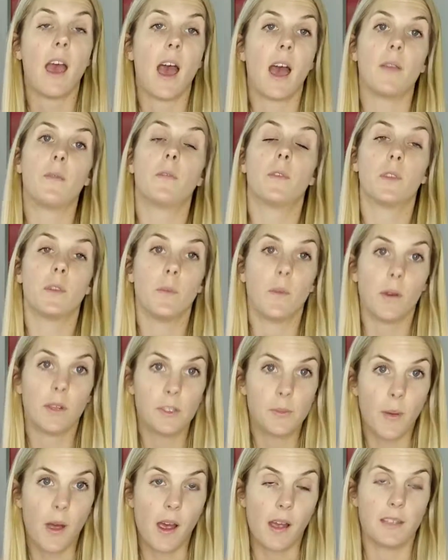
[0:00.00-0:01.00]
And for the
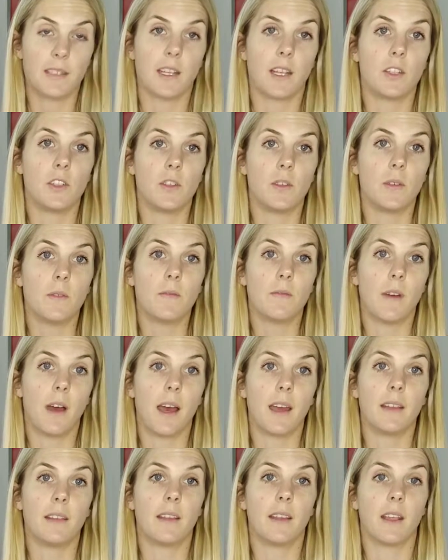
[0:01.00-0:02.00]
most part, I do
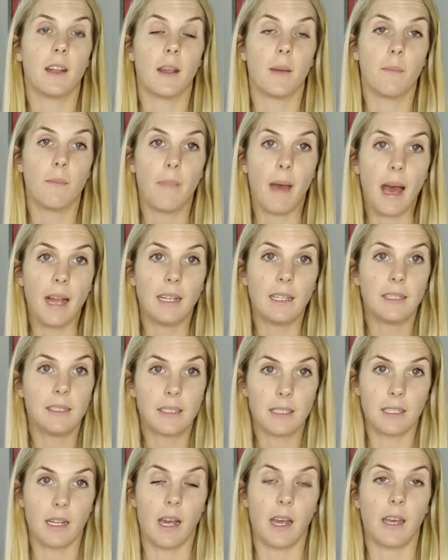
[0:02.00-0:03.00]
find that a
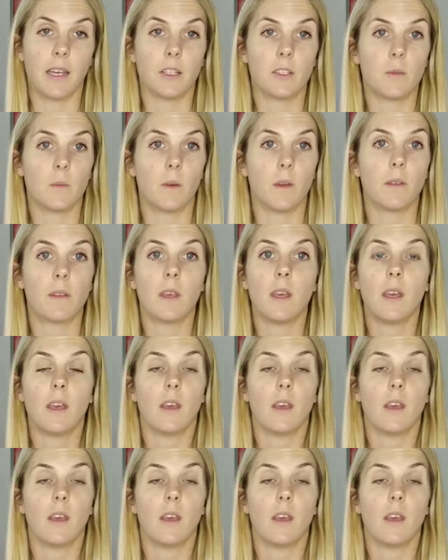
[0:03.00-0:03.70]
balanced diet with,